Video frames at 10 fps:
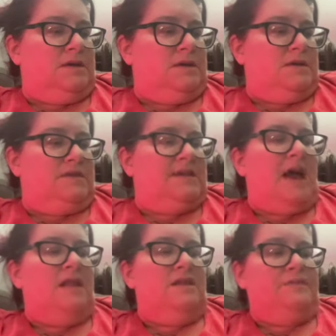
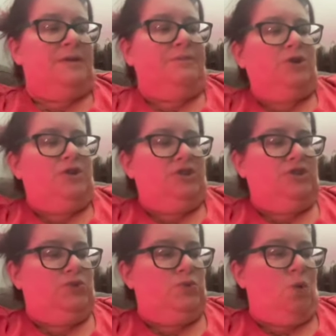scallops I'm going to
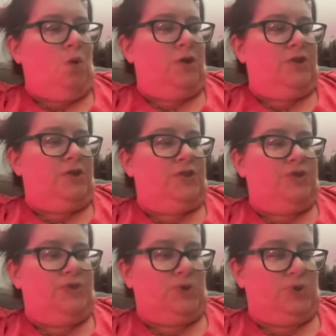do on
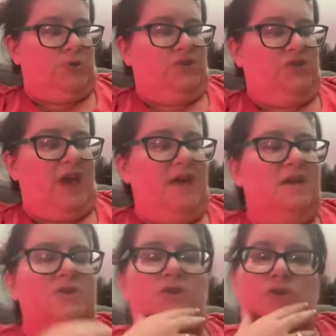Thursday,
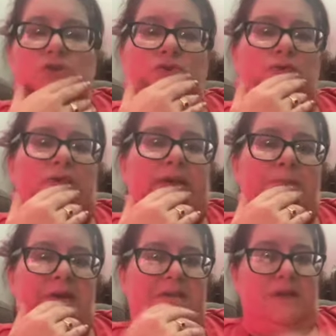because usually
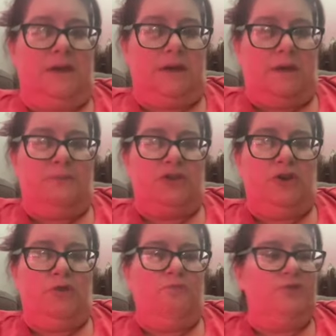my son comes
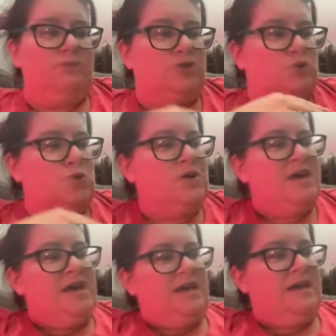home from school.
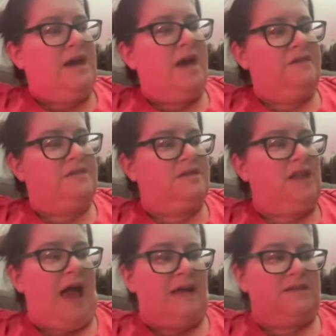He has
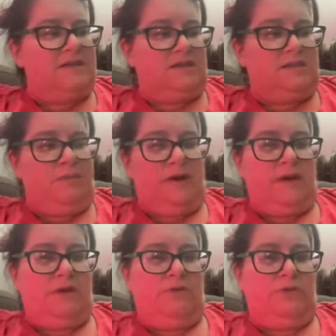classes
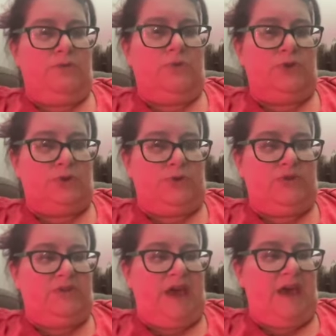Monday through
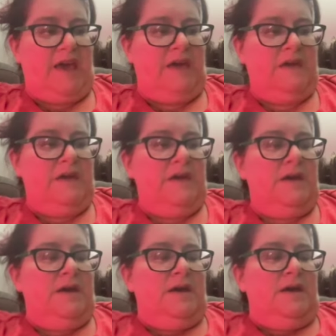Thursday,
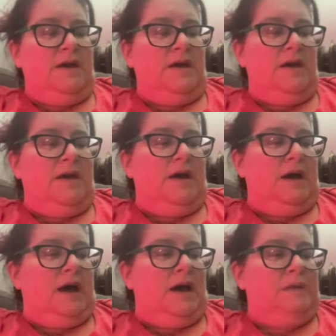
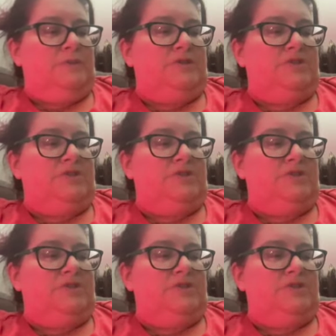and